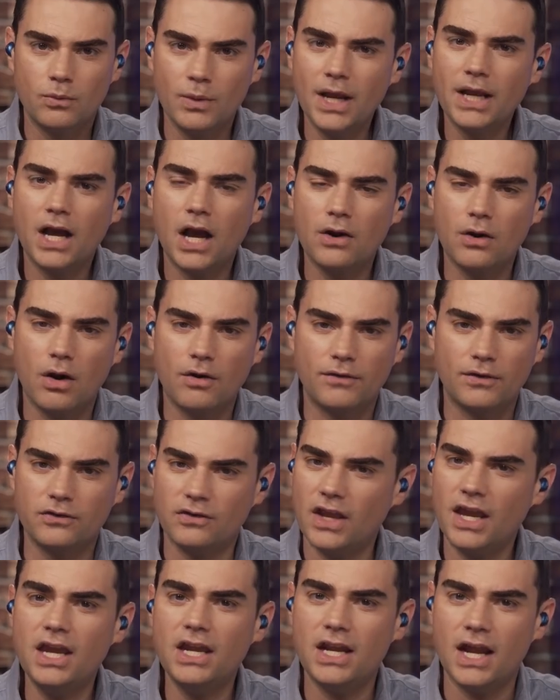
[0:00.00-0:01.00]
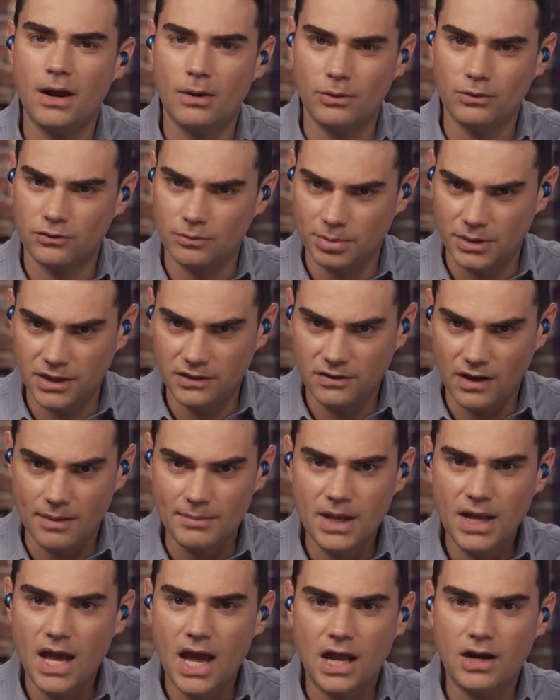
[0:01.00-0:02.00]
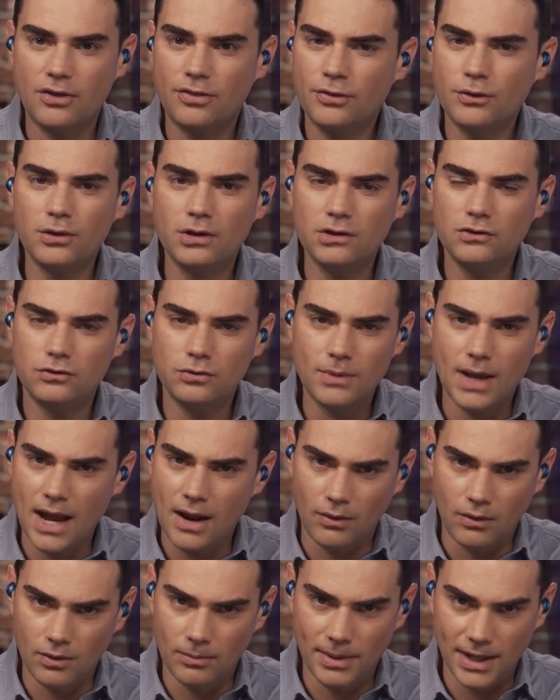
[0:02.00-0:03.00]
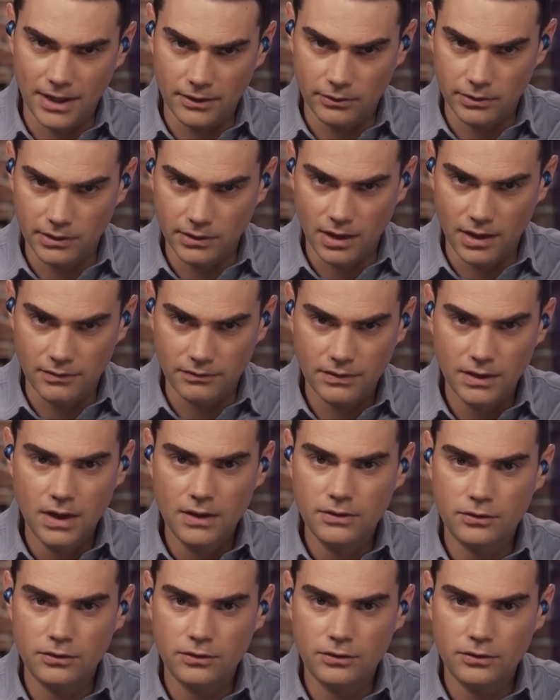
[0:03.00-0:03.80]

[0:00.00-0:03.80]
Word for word: Raycon offers 8 hours of playtime and a 32-hour battery life.